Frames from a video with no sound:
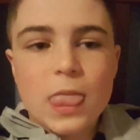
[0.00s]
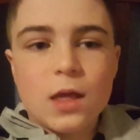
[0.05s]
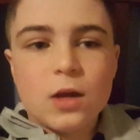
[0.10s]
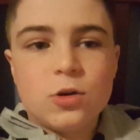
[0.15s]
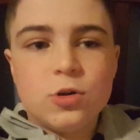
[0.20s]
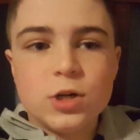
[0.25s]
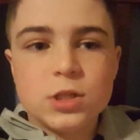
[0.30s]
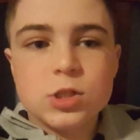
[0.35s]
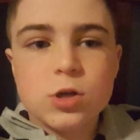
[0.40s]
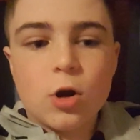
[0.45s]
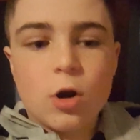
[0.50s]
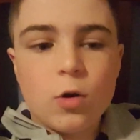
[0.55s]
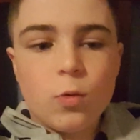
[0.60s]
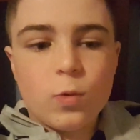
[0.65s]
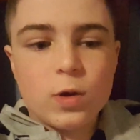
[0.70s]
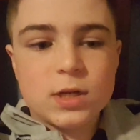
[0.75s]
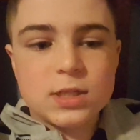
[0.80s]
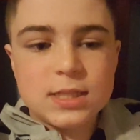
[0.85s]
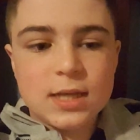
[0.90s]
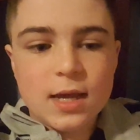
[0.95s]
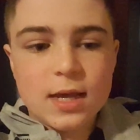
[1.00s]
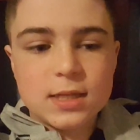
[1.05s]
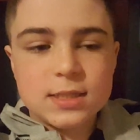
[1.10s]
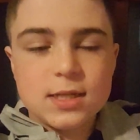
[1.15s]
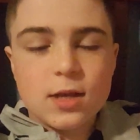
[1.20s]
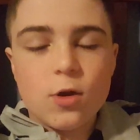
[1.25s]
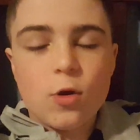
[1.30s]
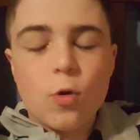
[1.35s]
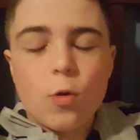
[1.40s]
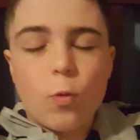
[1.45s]
Chris Hardwick
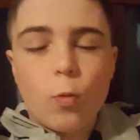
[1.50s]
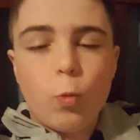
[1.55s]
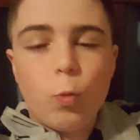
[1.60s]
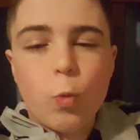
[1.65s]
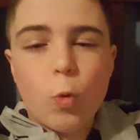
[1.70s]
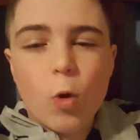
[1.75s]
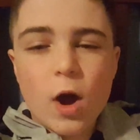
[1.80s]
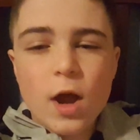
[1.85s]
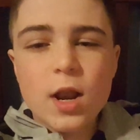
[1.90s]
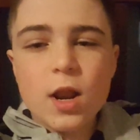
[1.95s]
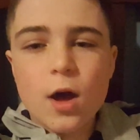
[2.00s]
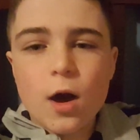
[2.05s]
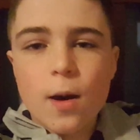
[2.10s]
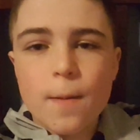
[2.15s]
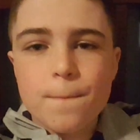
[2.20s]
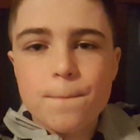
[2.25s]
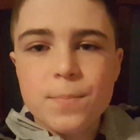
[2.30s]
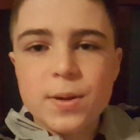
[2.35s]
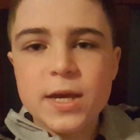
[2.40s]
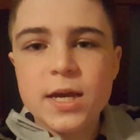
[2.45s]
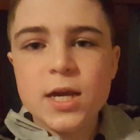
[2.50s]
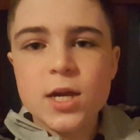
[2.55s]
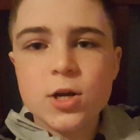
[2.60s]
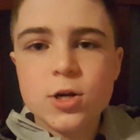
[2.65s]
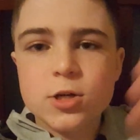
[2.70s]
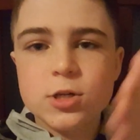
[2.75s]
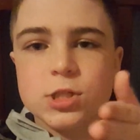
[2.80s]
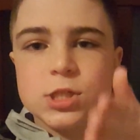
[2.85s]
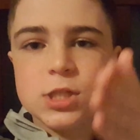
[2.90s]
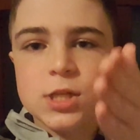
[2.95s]
says, what
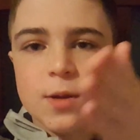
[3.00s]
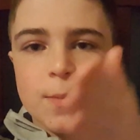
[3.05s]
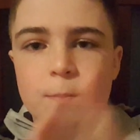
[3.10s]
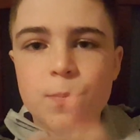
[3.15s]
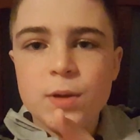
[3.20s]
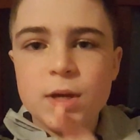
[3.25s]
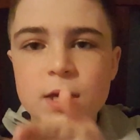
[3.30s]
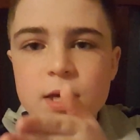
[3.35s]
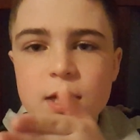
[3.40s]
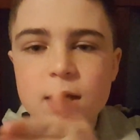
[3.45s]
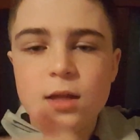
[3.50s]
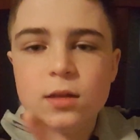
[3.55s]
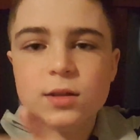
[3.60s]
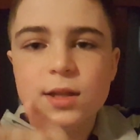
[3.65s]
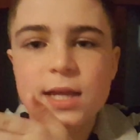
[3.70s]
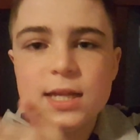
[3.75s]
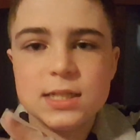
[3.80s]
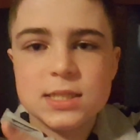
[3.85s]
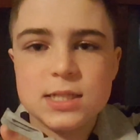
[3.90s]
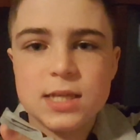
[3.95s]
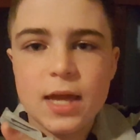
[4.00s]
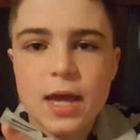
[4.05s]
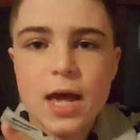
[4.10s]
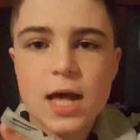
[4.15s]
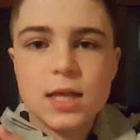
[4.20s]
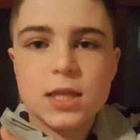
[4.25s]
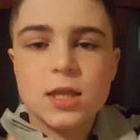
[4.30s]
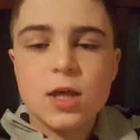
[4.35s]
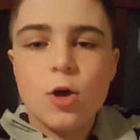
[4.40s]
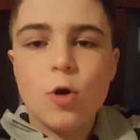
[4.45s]
appears to be Glenn's
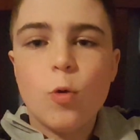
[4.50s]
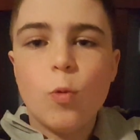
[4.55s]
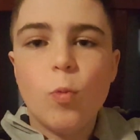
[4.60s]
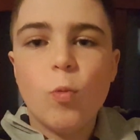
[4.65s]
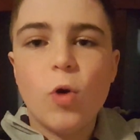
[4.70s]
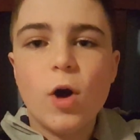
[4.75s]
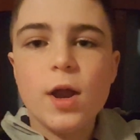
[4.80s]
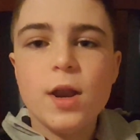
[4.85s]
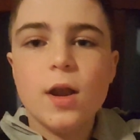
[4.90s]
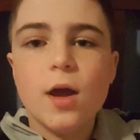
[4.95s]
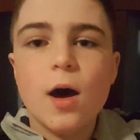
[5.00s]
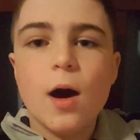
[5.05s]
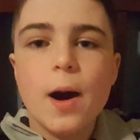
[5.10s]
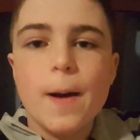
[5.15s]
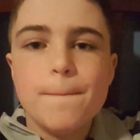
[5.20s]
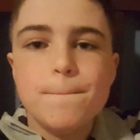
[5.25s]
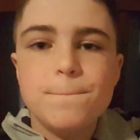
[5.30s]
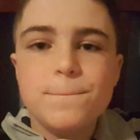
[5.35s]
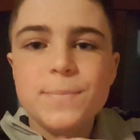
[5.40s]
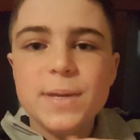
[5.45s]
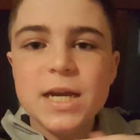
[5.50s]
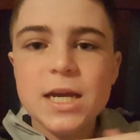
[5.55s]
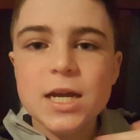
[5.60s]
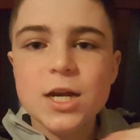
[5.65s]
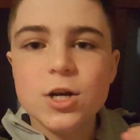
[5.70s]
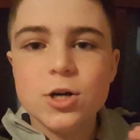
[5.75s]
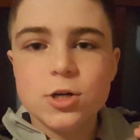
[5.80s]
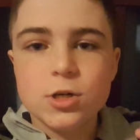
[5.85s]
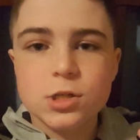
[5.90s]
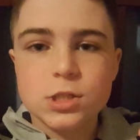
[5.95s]
death. What
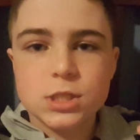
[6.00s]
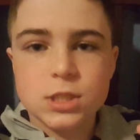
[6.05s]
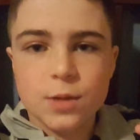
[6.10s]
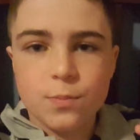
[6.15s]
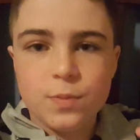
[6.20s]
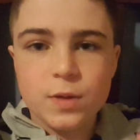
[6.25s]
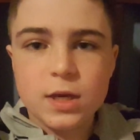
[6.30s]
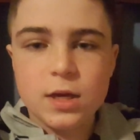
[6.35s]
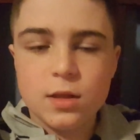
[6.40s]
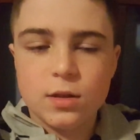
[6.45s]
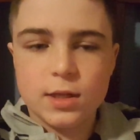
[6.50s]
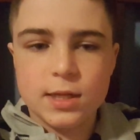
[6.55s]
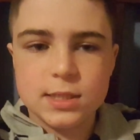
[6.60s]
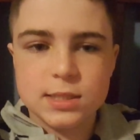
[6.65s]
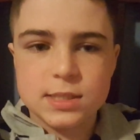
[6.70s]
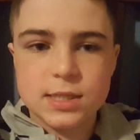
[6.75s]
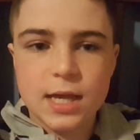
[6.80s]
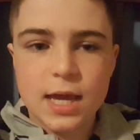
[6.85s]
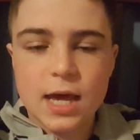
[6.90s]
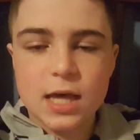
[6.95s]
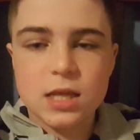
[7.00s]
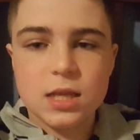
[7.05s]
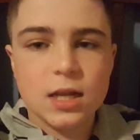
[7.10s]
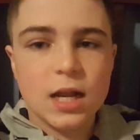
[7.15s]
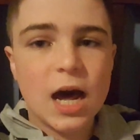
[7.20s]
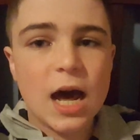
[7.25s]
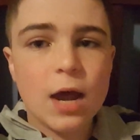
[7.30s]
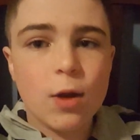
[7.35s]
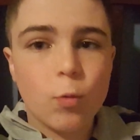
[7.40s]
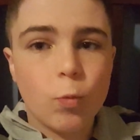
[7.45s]
appears to be Glenn's death,
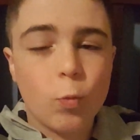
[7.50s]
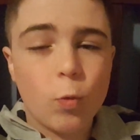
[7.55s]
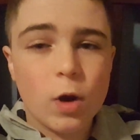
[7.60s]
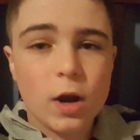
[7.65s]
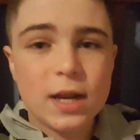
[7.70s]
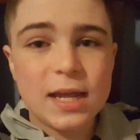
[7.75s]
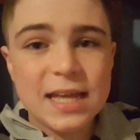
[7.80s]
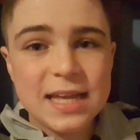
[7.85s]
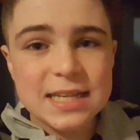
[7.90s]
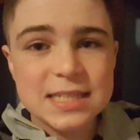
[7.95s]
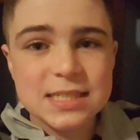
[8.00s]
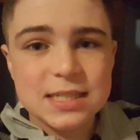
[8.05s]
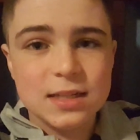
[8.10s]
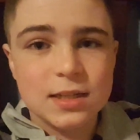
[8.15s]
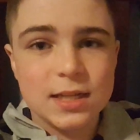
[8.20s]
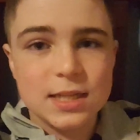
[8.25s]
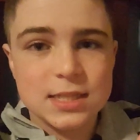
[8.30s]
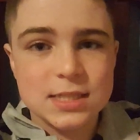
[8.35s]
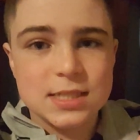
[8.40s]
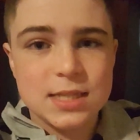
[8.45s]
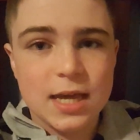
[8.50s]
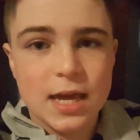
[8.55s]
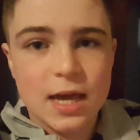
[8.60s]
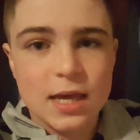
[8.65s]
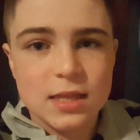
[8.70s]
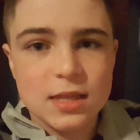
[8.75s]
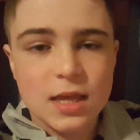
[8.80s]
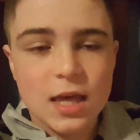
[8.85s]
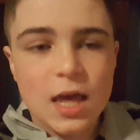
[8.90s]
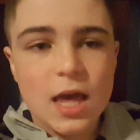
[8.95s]
not what is Glenn's
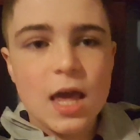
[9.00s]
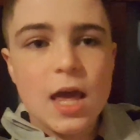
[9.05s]
death.